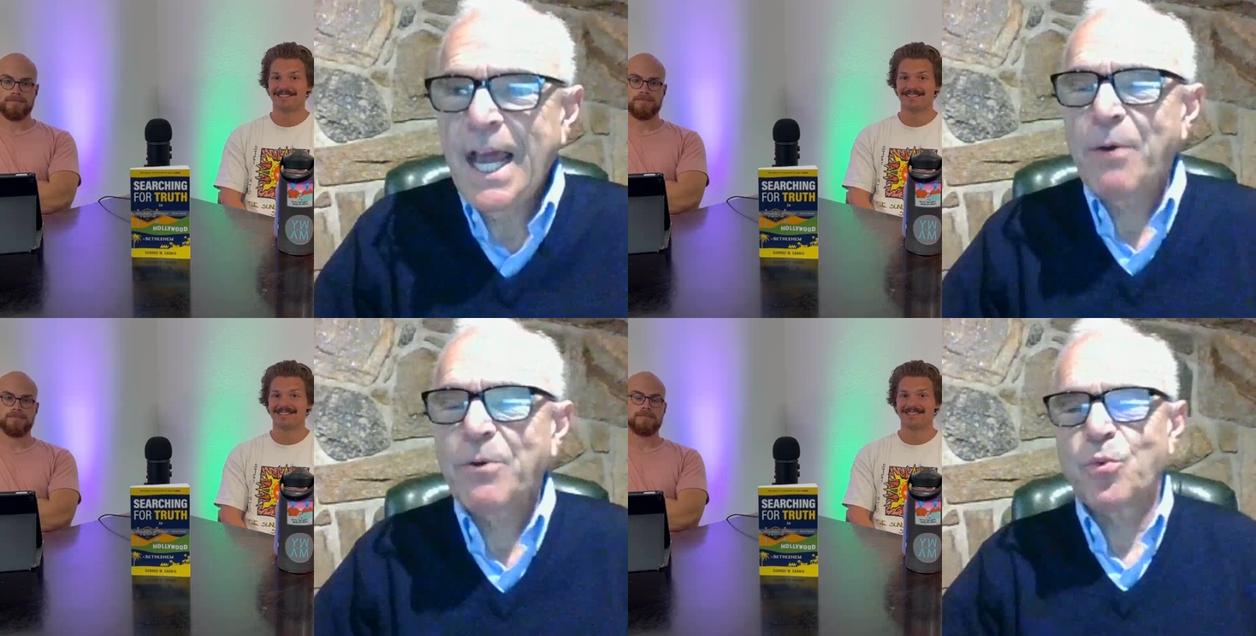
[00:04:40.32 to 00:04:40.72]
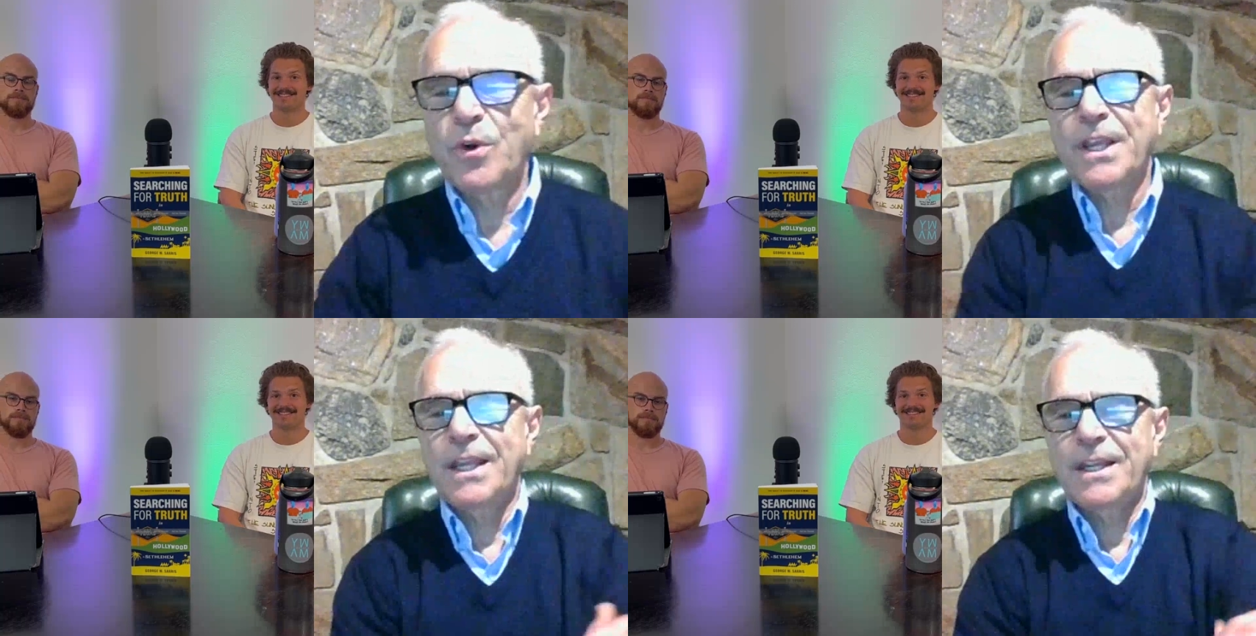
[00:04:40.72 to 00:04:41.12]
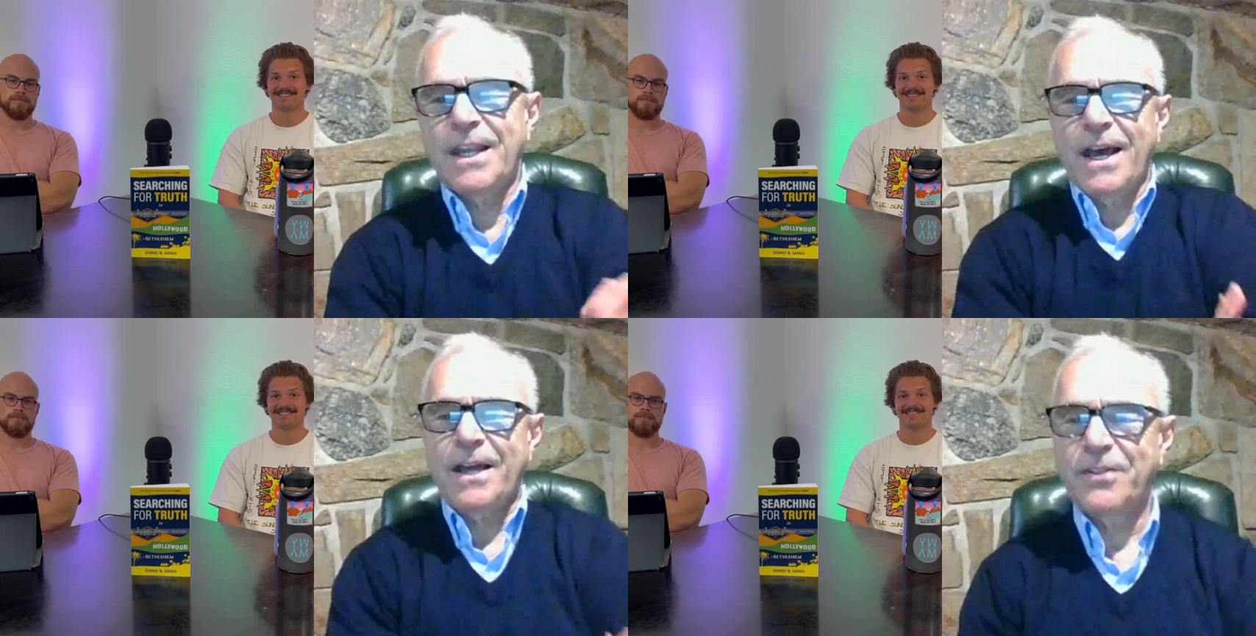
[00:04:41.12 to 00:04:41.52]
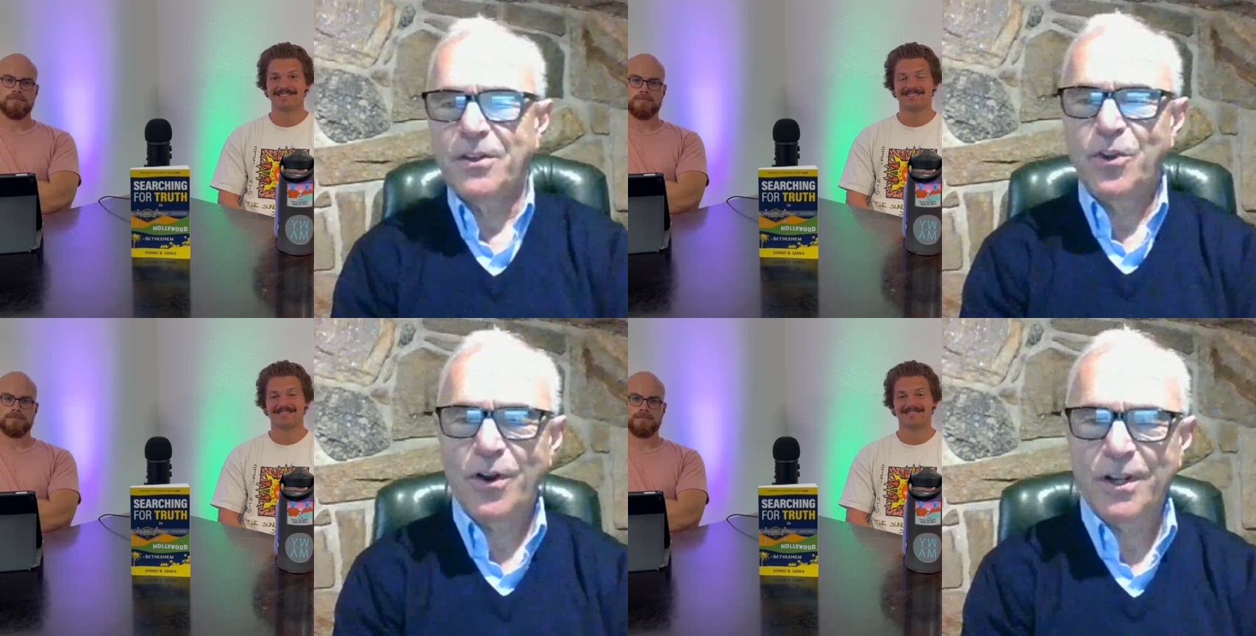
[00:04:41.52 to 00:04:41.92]
Speaker 1: I was working in uh,
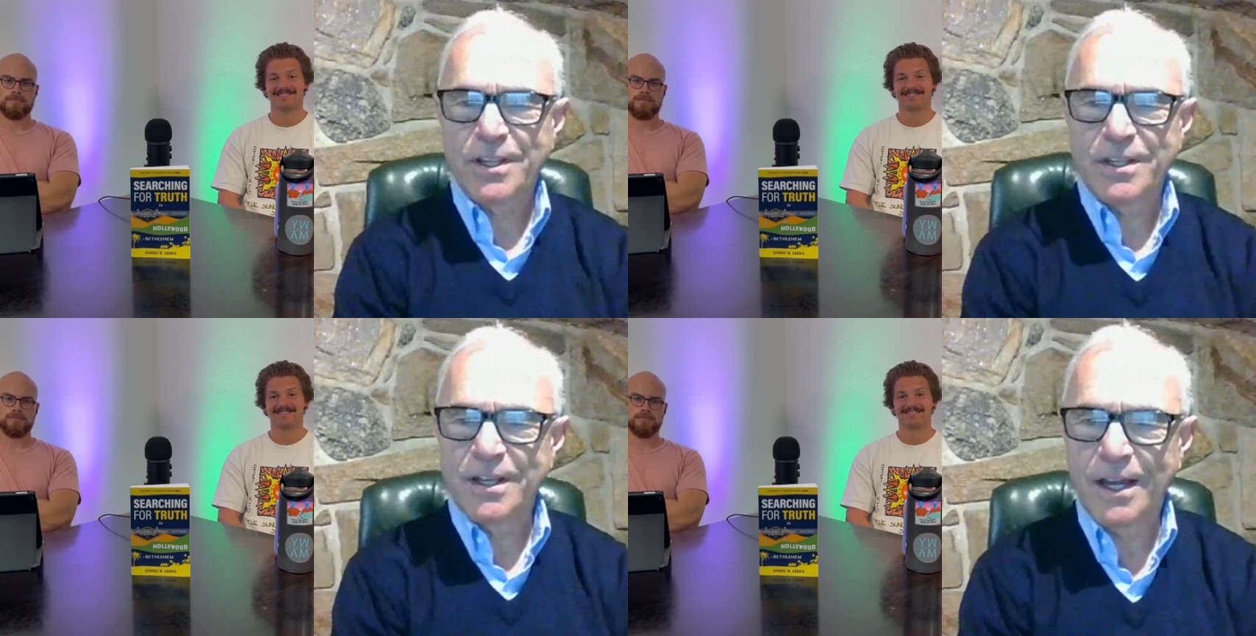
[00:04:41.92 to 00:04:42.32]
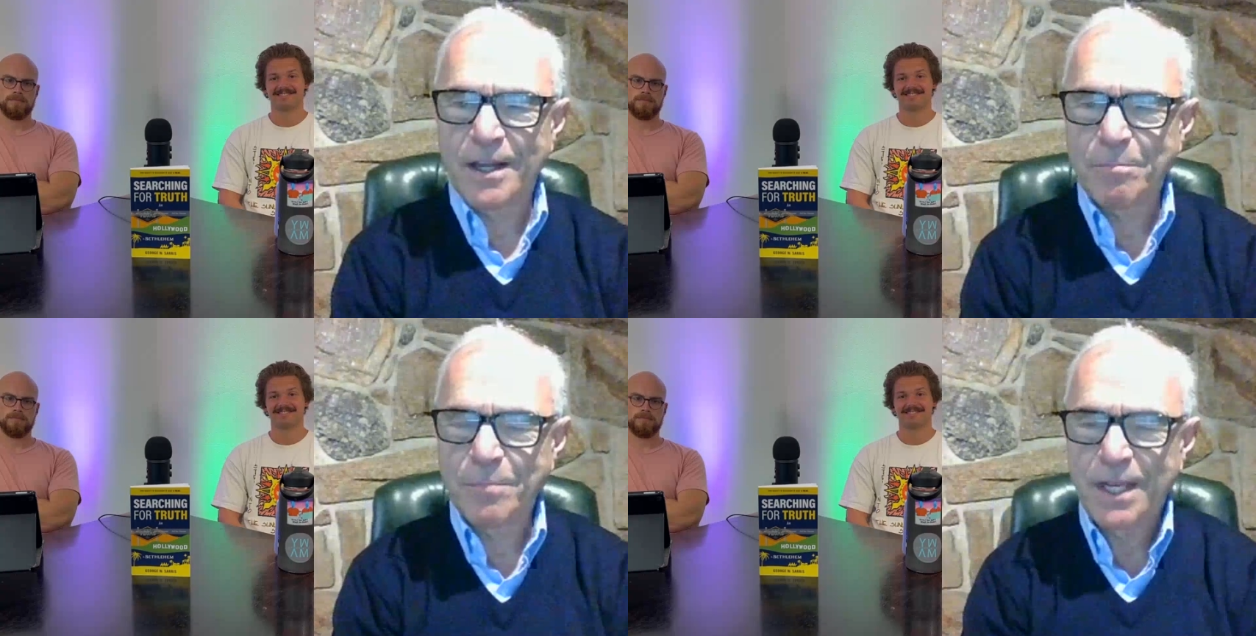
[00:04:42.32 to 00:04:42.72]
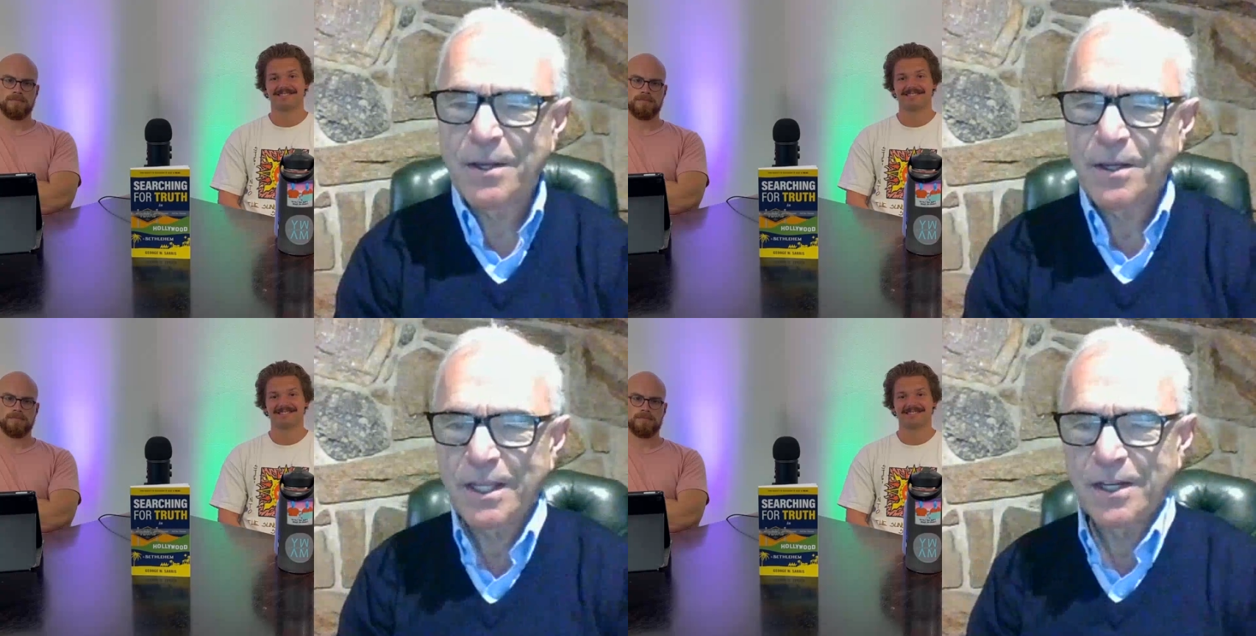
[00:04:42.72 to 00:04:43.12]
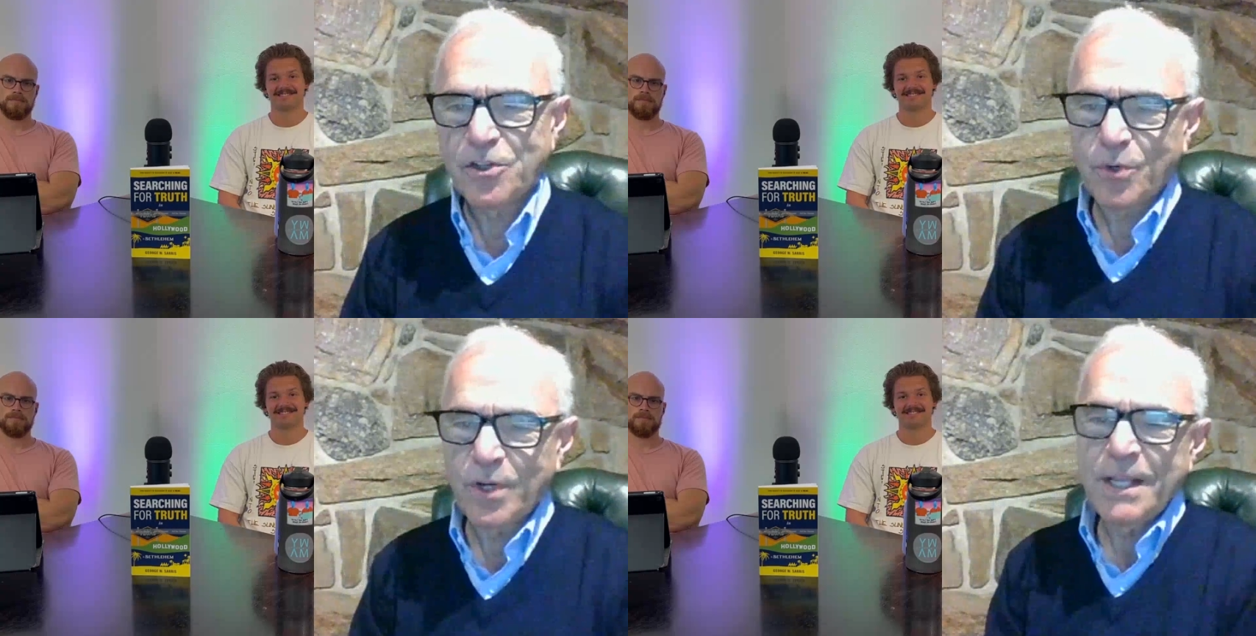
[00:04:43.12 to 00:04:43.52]
the New York uh, media
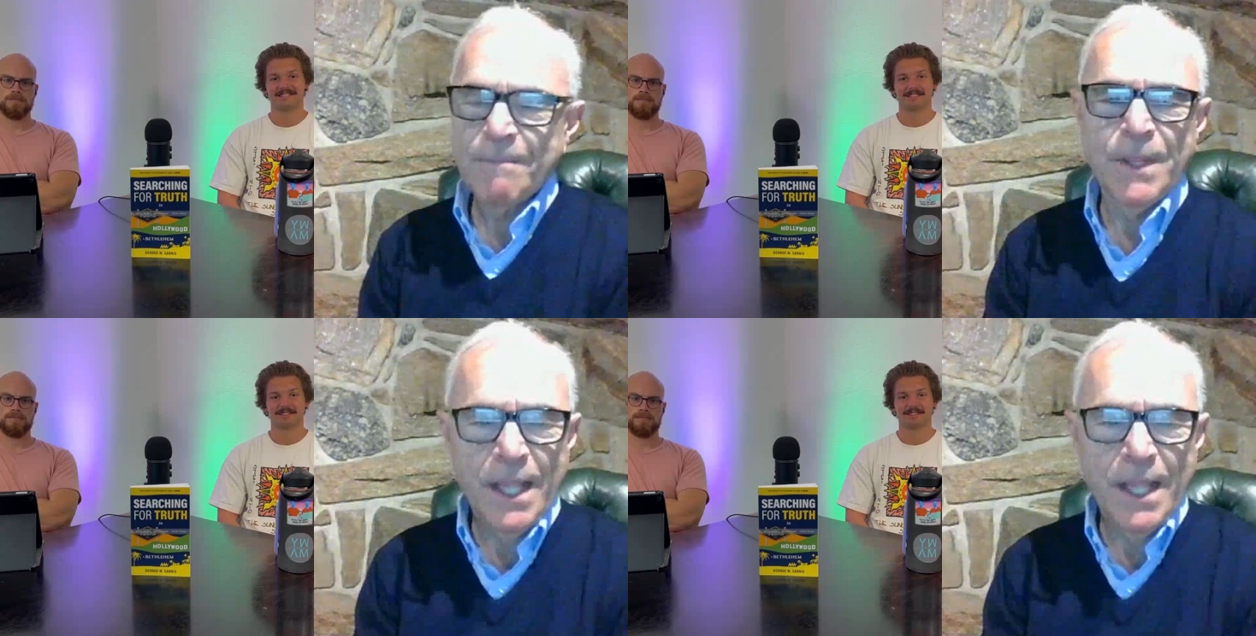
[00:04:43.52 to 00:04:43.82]
industry,